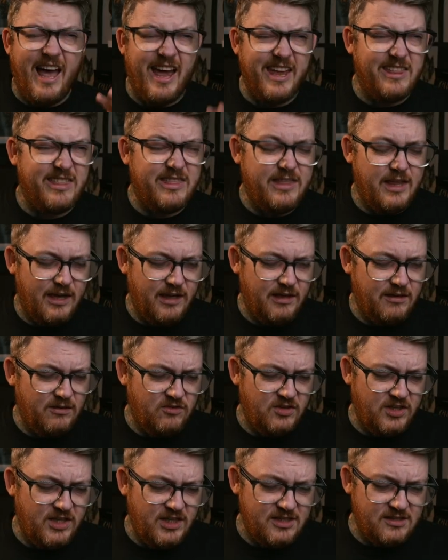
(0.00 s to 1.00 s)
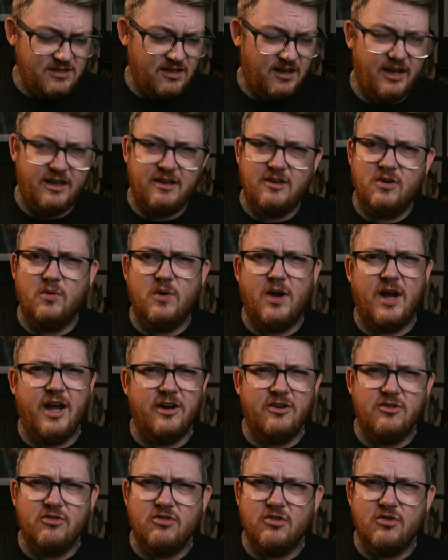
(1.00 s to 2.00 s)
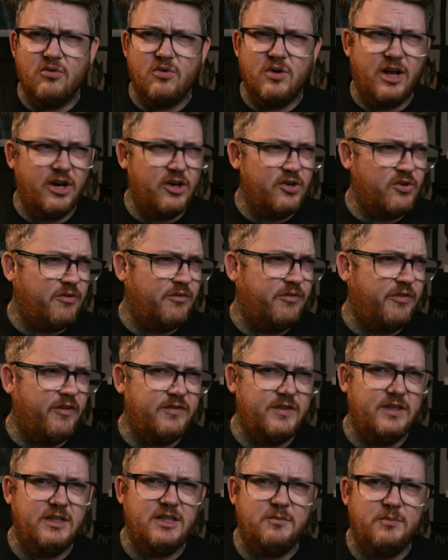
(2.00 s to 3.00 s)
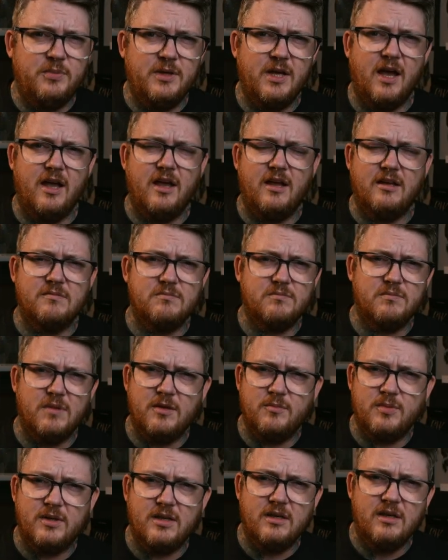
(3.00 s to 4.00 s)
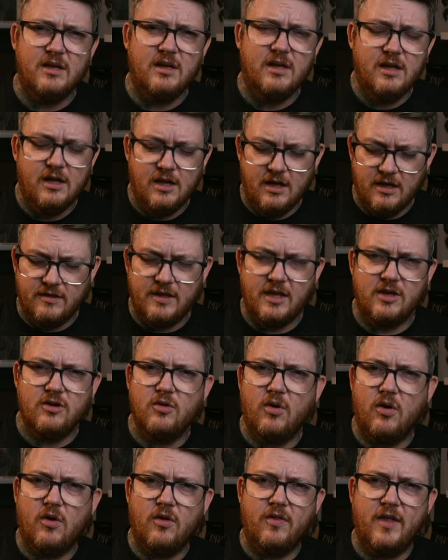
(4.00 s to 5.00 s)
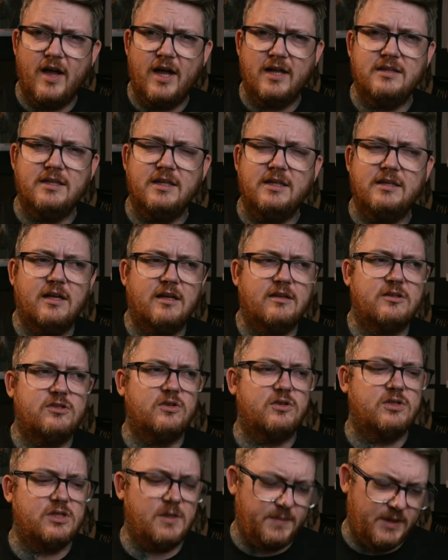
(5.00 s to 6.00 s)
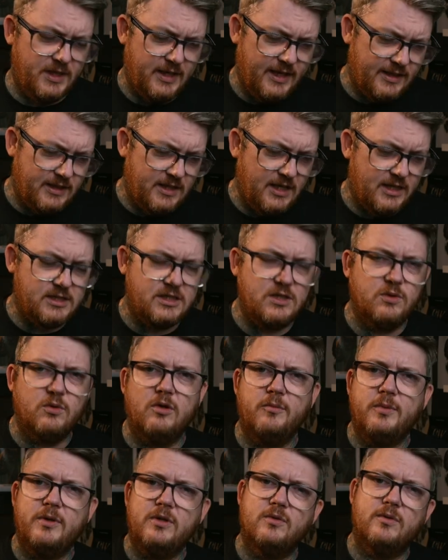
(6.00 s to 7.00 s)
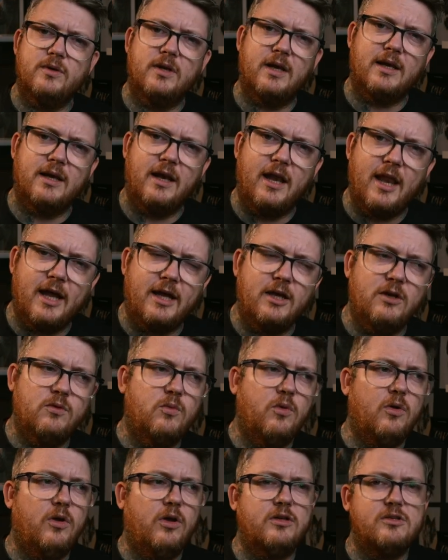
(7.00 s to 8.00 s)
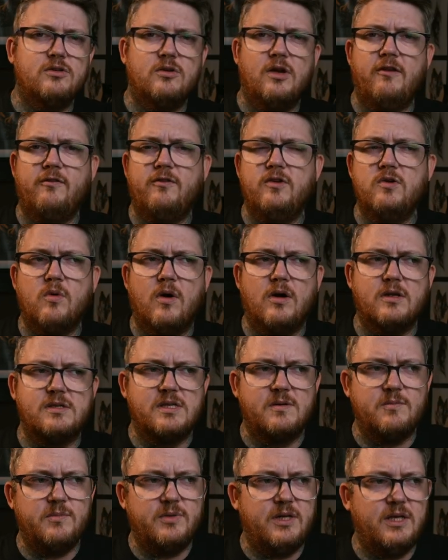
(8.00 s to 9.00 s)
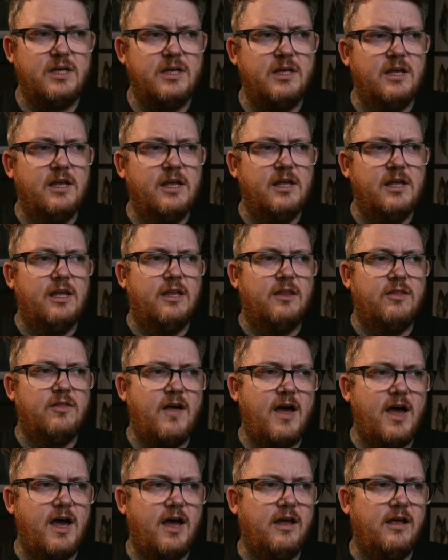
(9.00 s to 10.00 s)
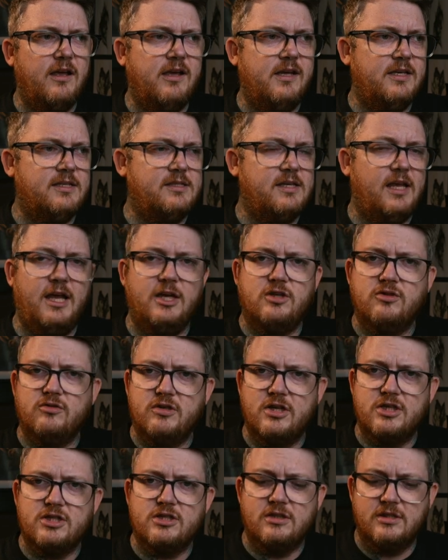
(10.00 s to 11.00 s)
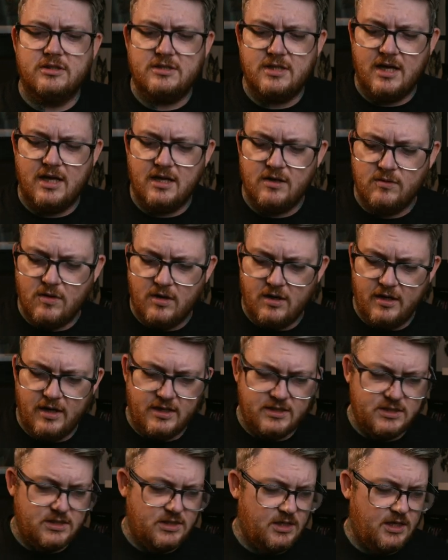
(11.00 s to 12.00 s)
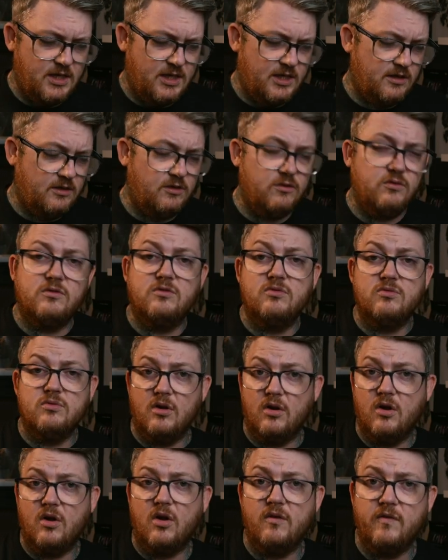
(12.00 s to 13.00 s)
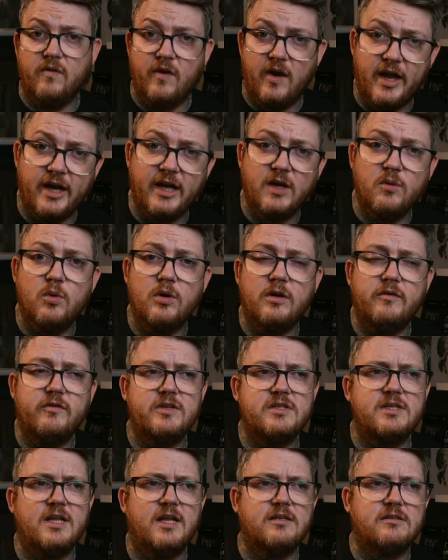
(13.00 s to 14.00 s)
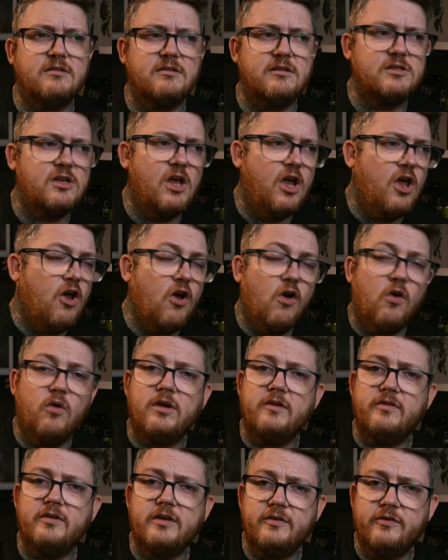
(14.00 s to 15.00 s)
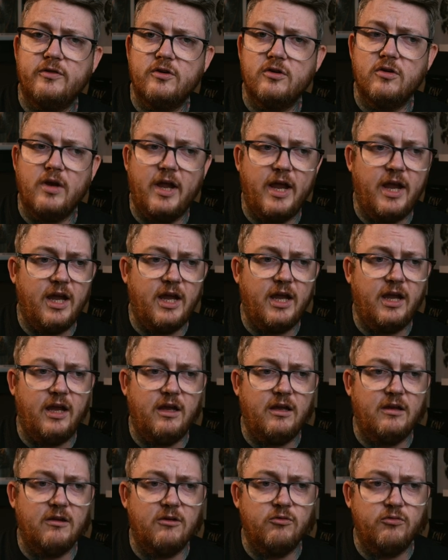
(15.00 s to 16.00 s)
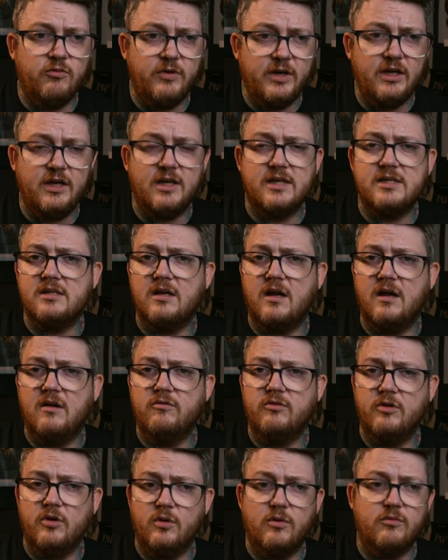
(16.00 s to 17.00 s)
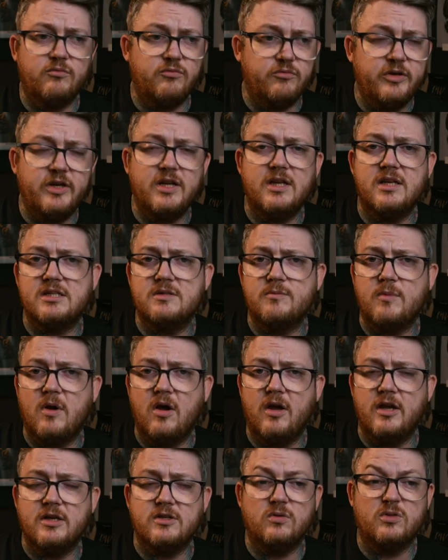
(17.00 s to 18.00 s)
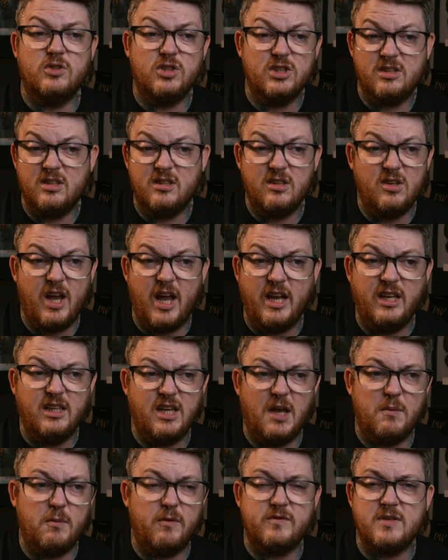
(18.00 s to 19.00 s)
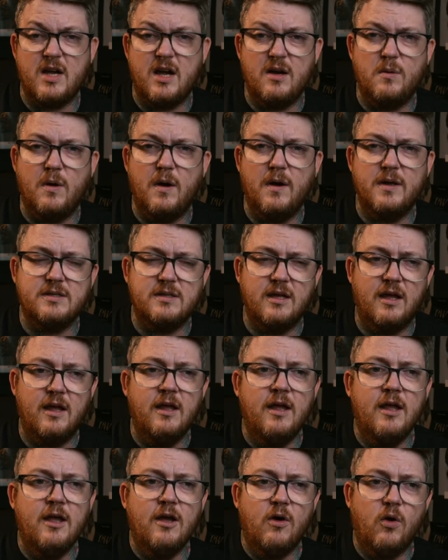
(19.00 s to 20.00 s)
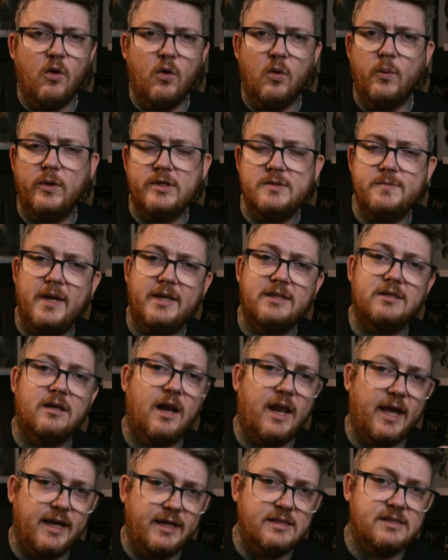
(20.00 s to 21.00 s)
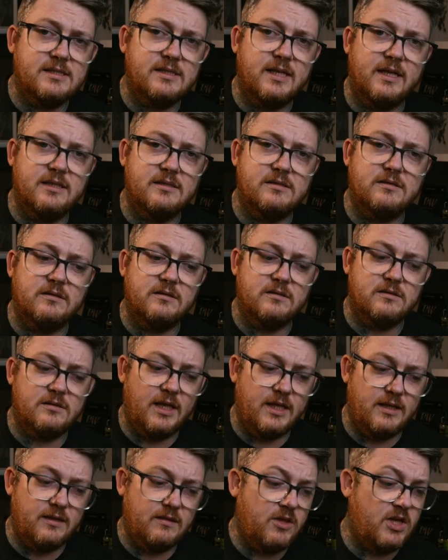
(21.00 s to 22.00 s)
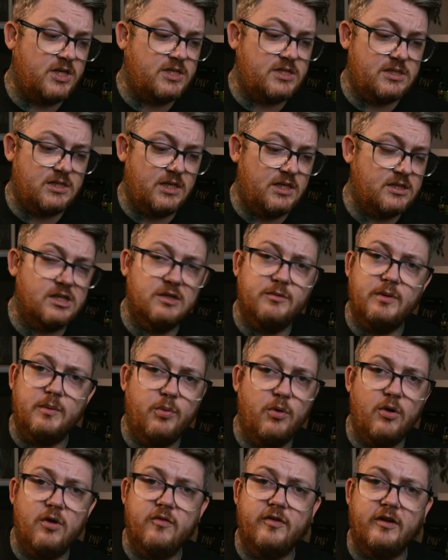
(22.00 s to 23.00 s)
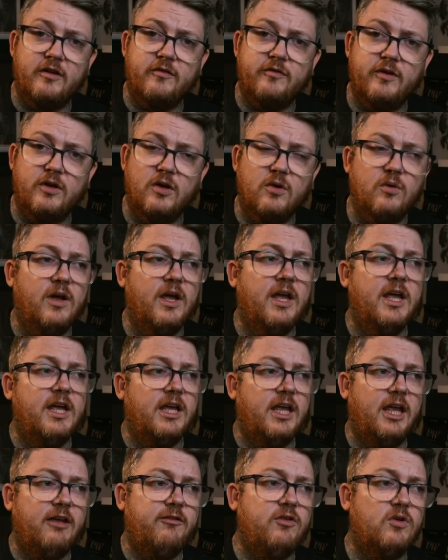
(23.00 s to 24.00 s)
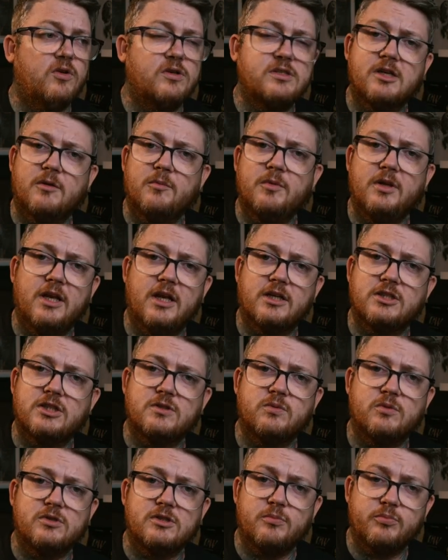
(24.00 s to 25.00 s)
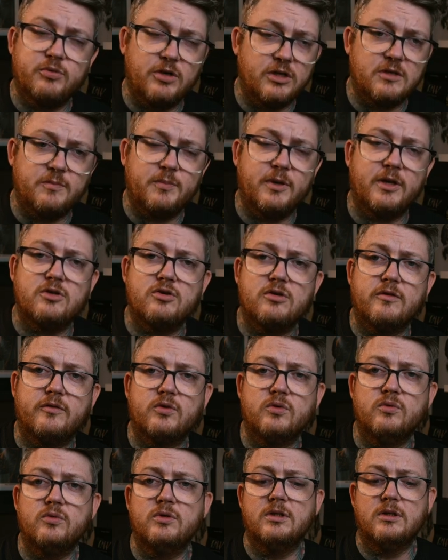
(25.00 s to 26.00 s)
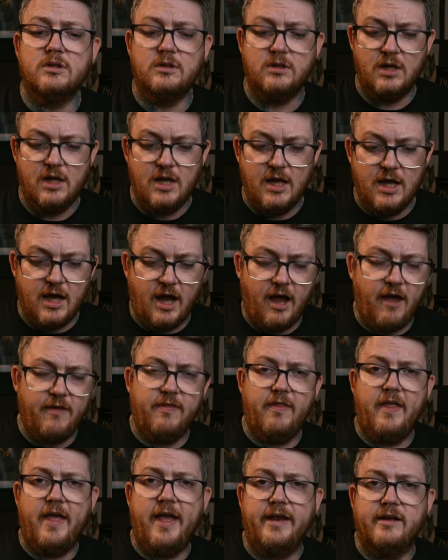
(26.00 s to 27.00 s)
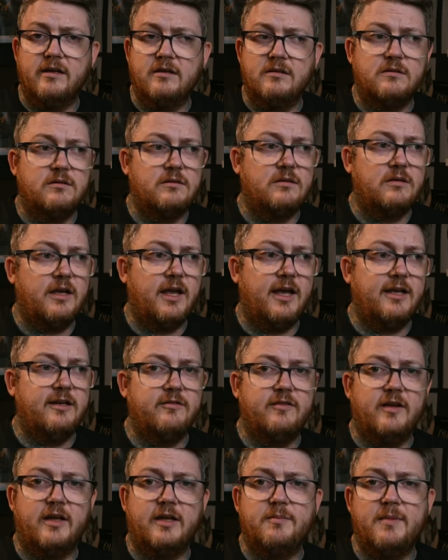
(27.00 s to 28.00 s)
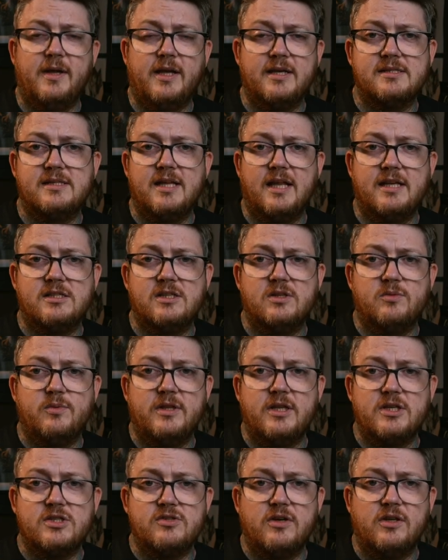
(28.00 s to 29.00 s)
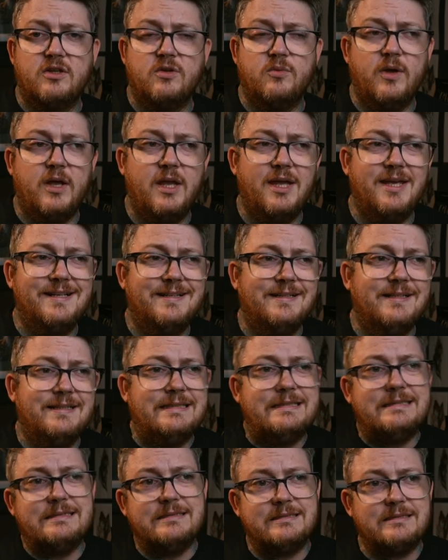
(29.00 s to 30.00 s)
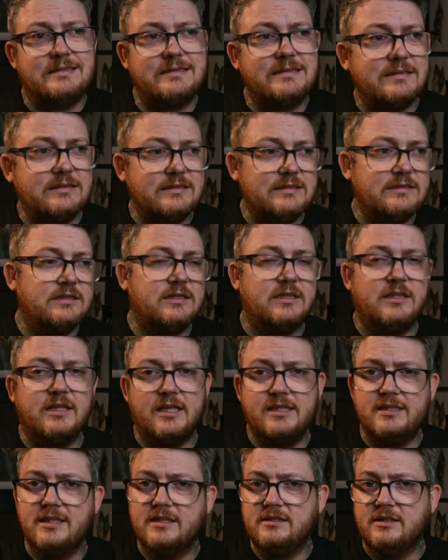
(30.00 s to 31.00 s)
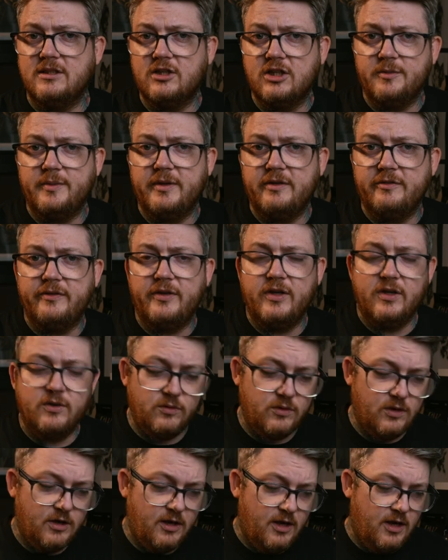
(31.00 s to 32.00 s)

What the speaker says: I think these are like, you know, 100 or 150 DPI, maybe. They're not that detailed. So something like this, you wanna be doing like line work. So if you are somebody that is a traditional tattoo artist and you do a lot of line work with your stencils, or even if you're a realism artist, or just any type of tattoo artist that always makes line stencils, then this is gonna be perfect for you. If you're somebody that just wants to print a picture off Google, and then kind of like make a stencil with it straight away, this isn't gonna be for you.